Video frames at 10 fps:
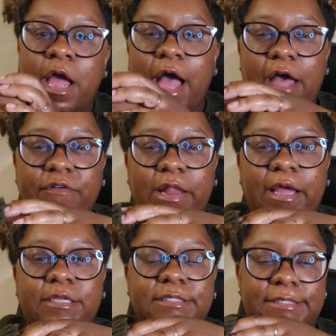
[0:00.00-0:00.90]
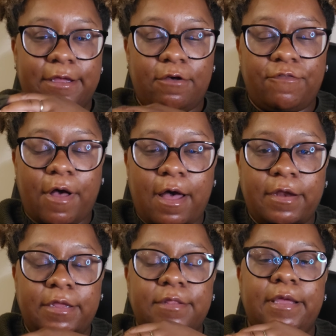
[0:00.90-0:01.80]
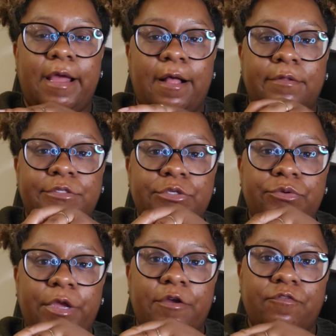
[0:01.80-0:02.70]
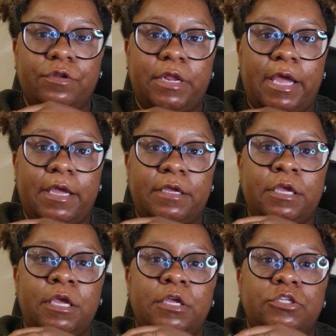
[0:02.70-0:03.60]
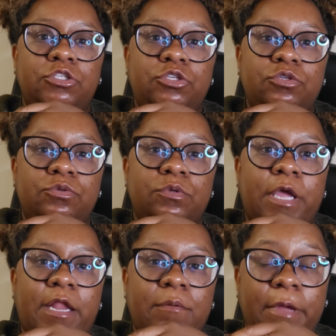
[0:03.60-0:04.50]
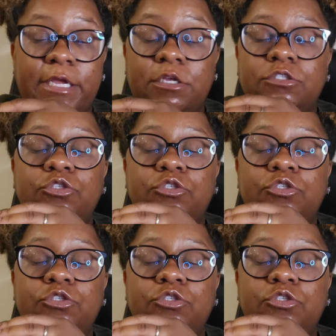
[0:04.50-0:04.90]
I've got like a self audit that I'll do every day to kind of make